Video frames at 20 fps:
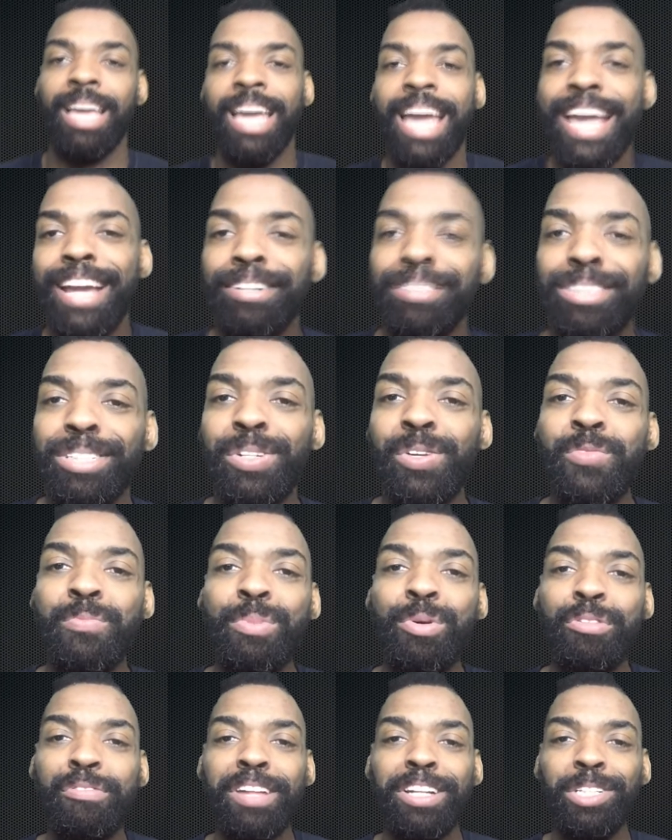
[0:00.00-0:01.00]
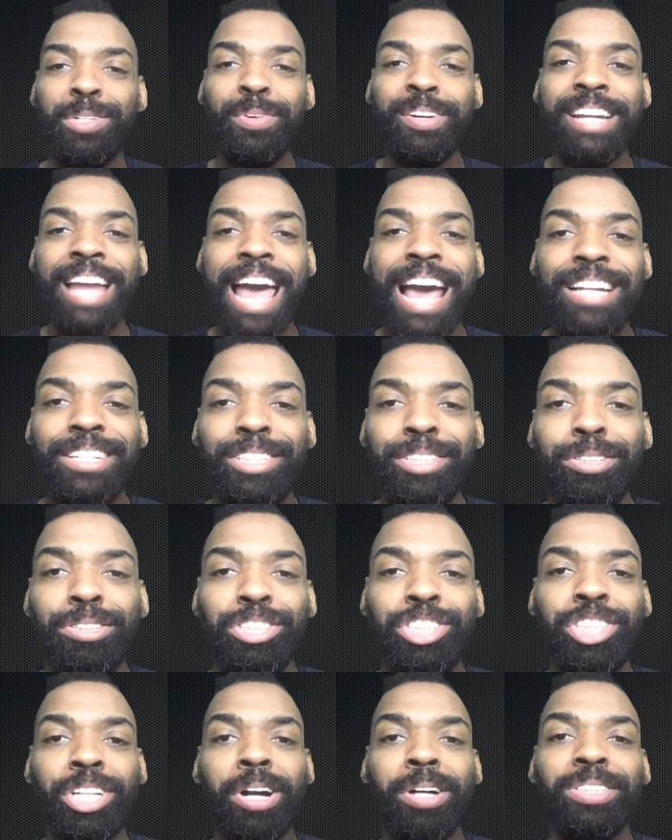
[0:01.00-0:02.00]
Here's a new move that you can add to your
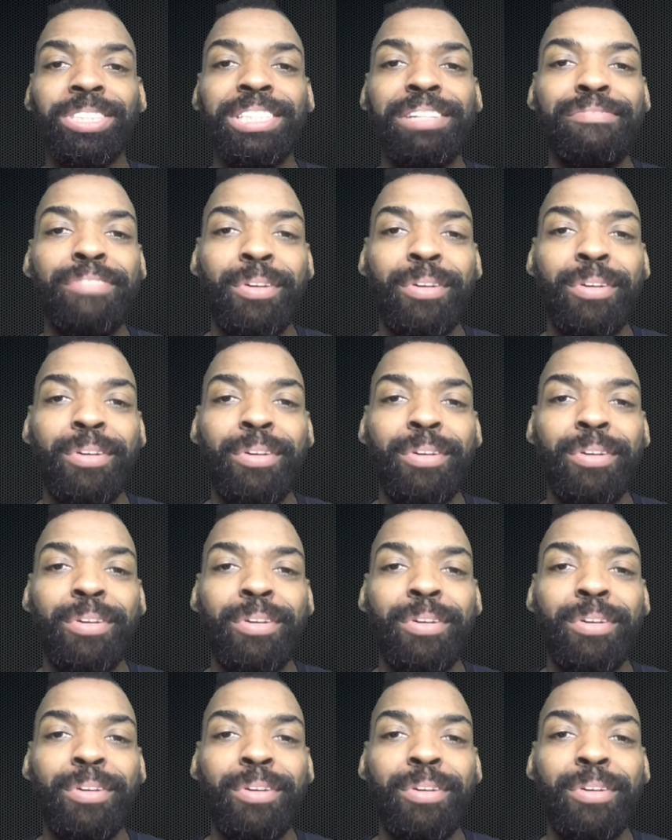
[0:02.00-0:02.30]
Charleston